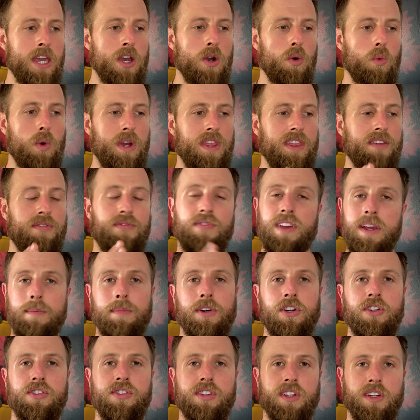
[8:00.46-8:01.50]
When the
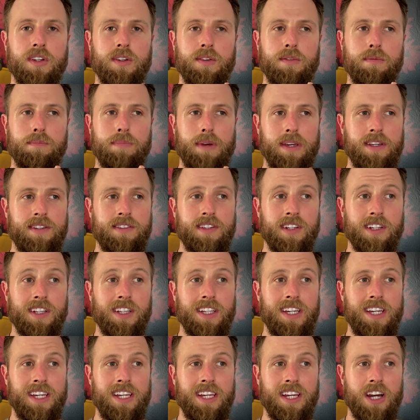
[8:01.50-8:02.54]
femurs
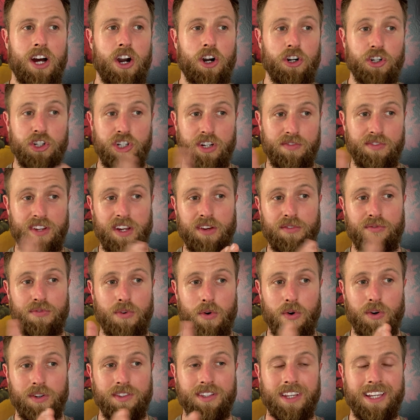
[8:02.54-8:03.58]
basically are shifting
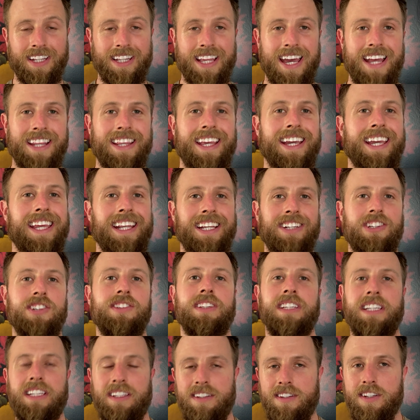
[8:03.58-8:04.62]
forwards like that, that can
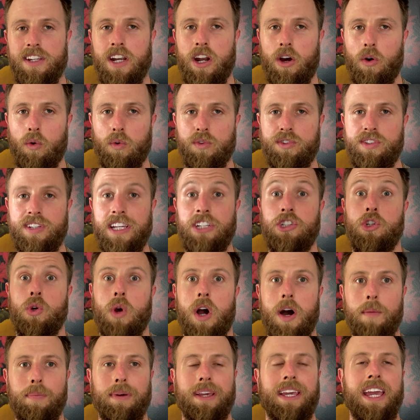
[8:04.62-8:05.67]
just, set you
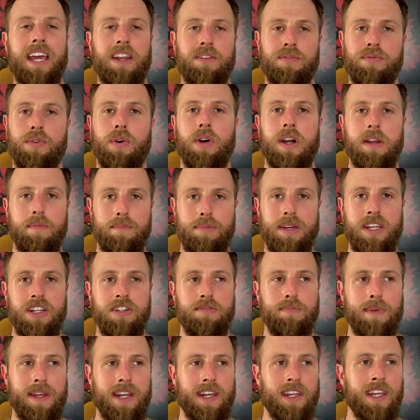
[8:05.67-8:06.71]
up again for
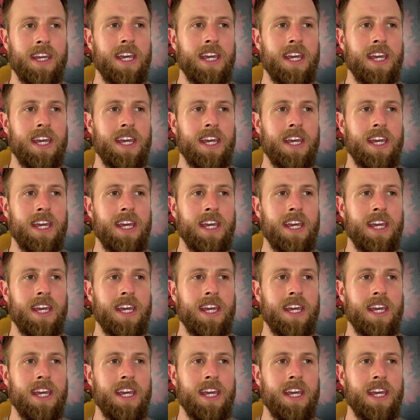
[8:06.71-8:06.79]
impingement.